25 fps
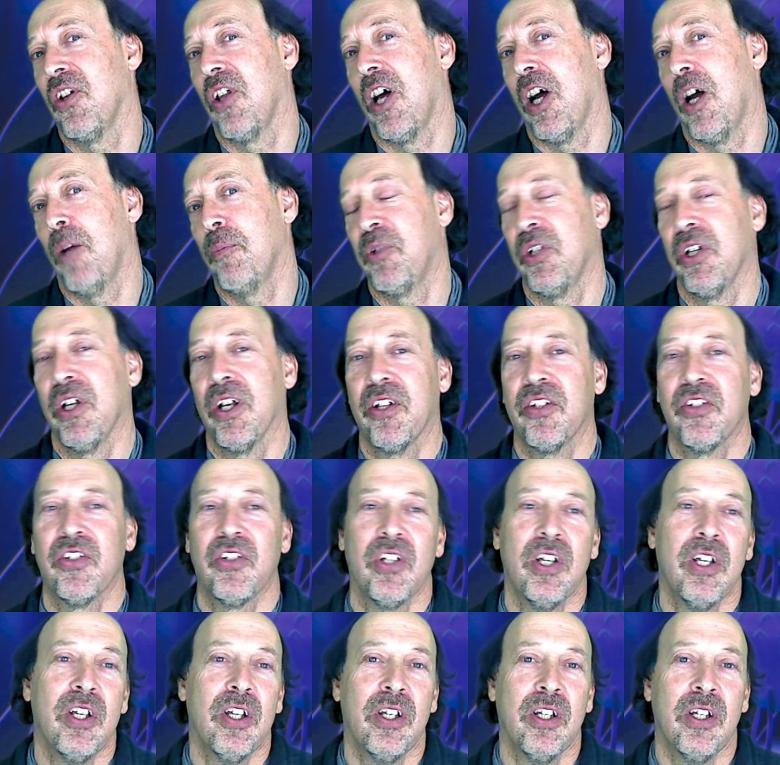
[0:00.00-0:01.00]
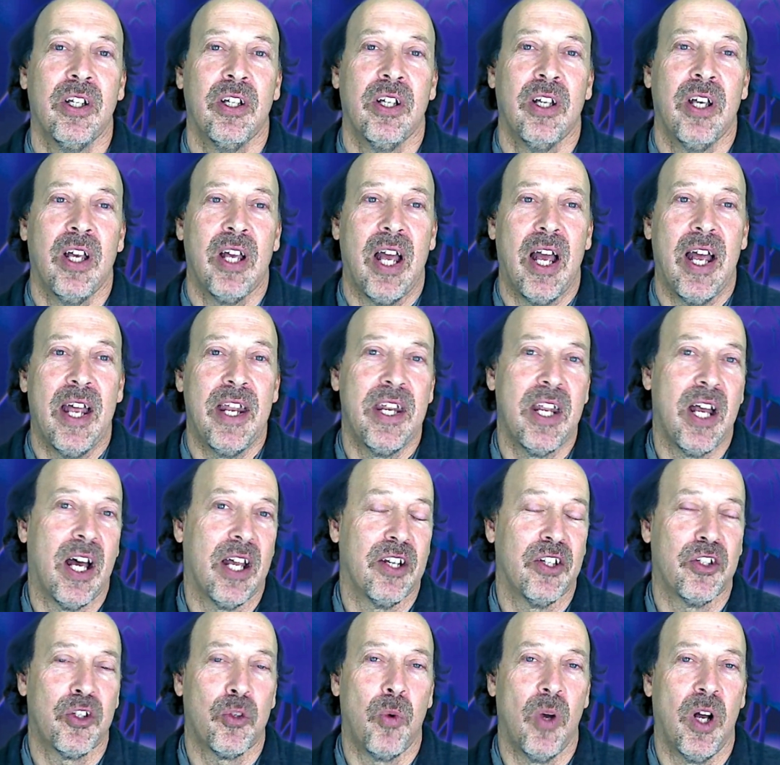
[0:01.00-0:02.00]
objects and not
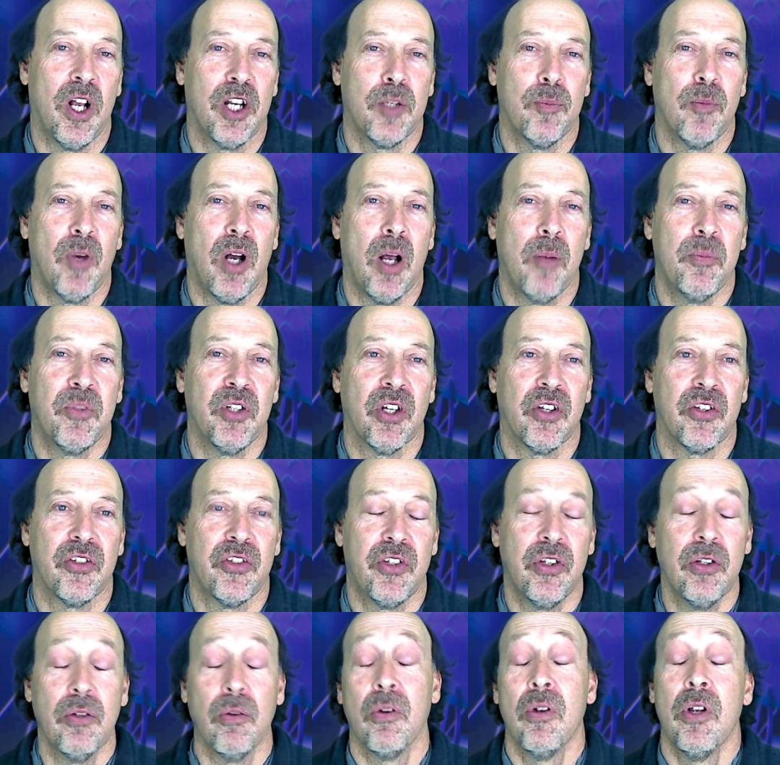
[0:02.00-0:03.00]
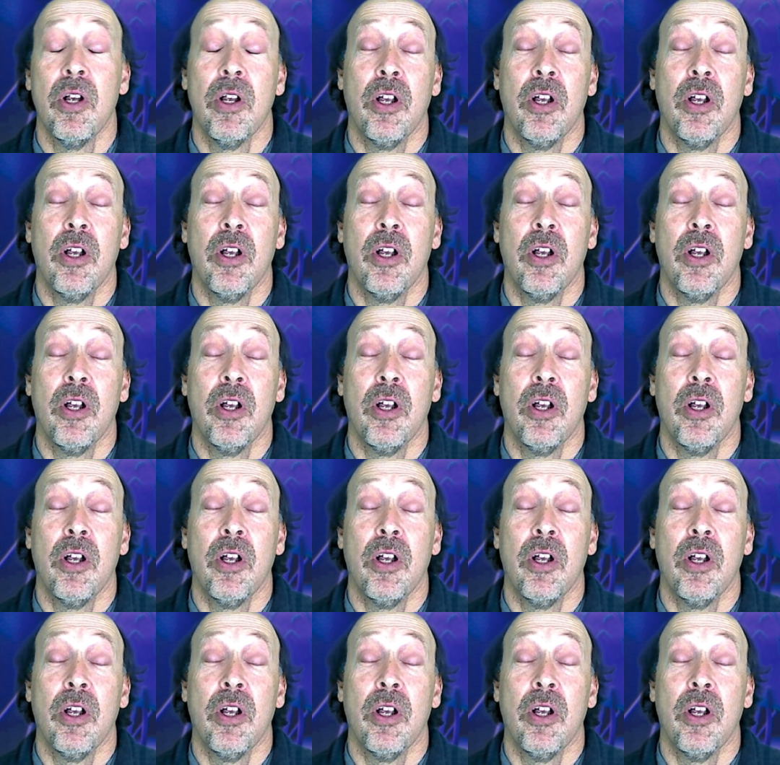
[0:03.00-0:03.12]
as quantum objects too?